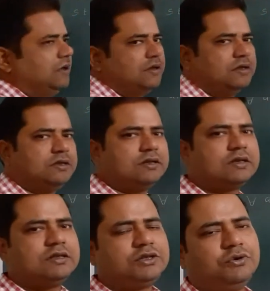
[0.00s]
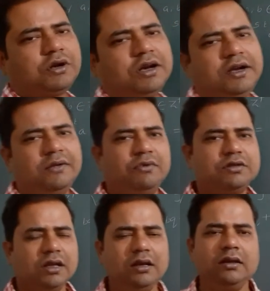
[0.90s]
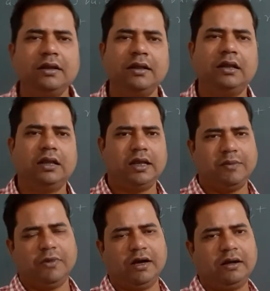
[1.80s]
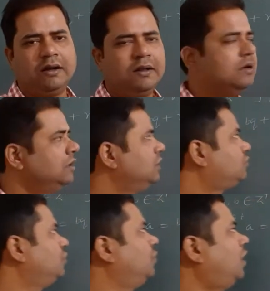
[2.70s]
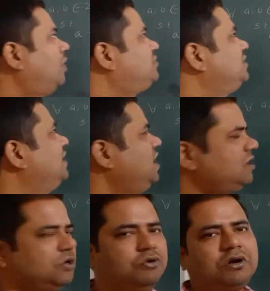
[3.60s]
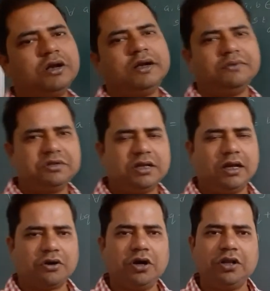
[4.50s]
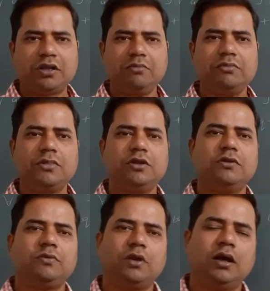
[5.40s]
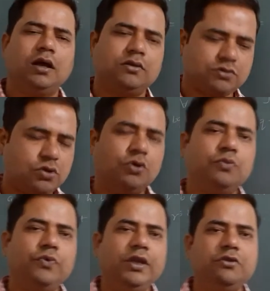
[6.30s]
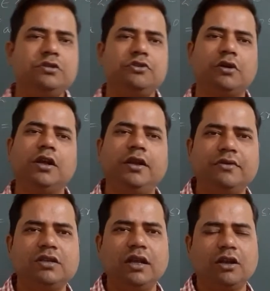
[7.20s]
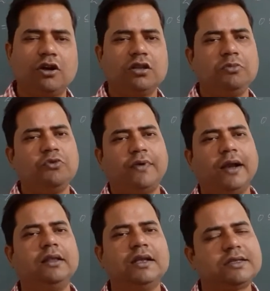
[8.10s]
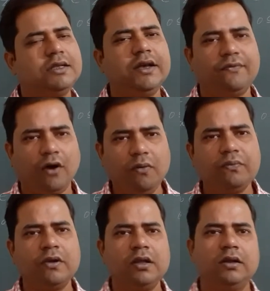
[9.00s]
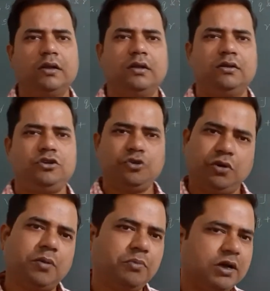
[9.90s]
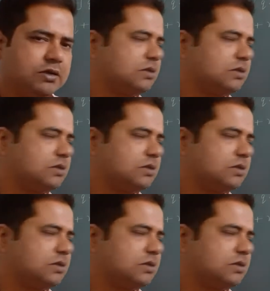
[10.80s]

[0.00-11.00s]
This is Euclid division lemma. So after that Euclid division algorithm. So we use Euclid division algorithm to find the SCF of two numbers.